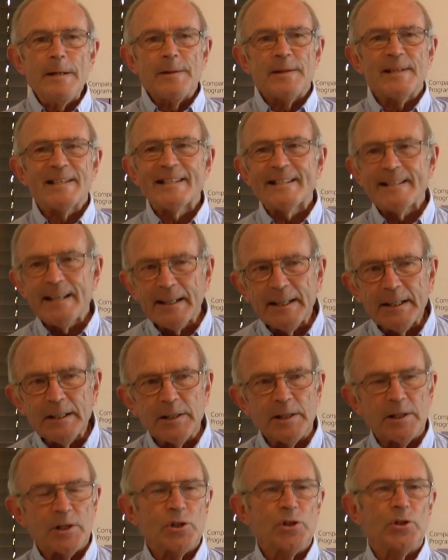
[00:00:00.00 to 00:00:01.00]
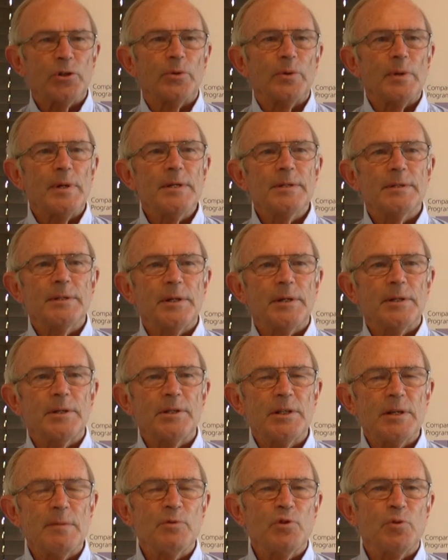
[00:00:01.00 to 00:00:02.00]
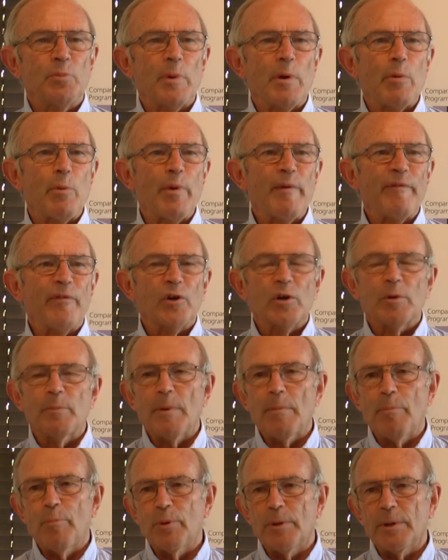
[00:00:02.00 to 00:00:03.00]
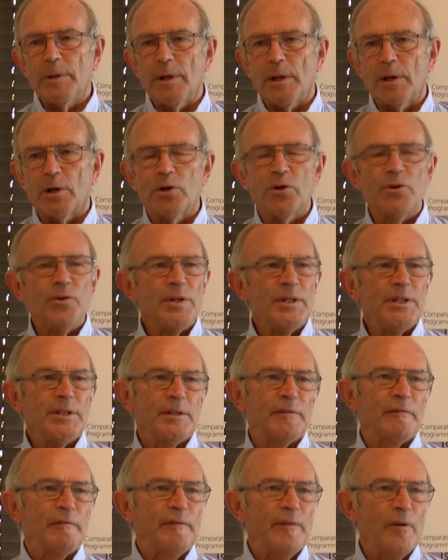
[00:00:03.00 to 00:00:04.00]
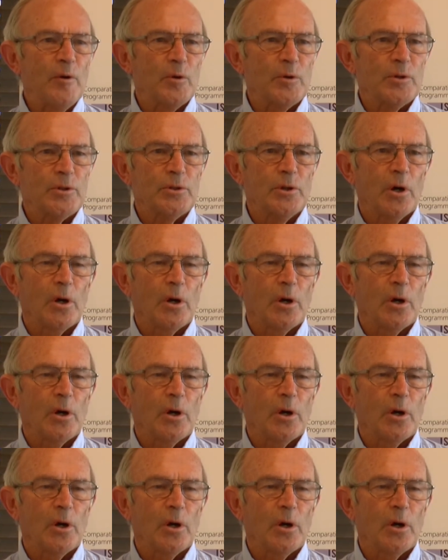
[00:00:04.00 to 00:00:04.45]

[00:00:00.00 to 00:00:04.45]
The second issue is that it seems to me we've got to be putting increasing focus